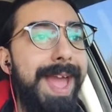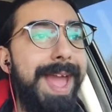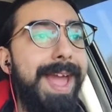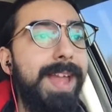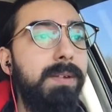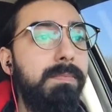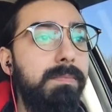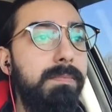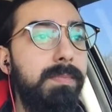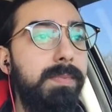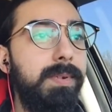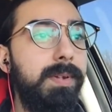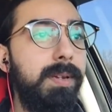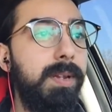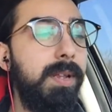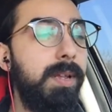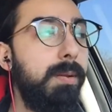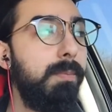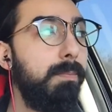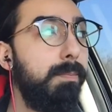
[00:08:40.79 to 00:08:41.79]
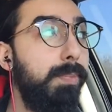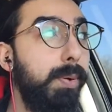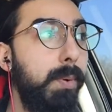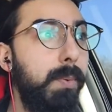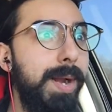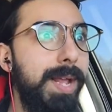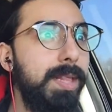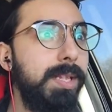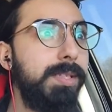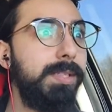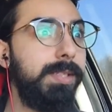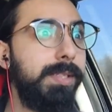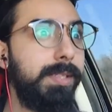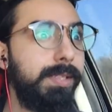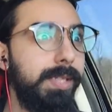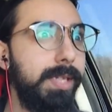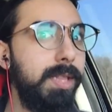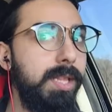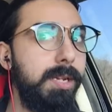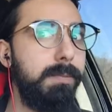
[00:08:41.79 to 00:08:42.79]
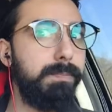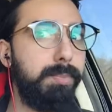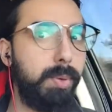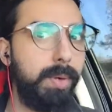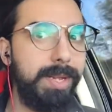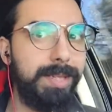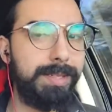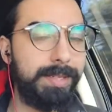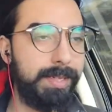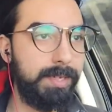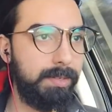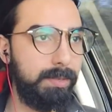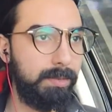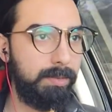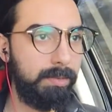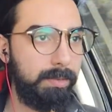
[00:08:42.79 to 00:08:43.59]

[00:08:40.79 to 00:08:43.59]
and Burrell is still in prison.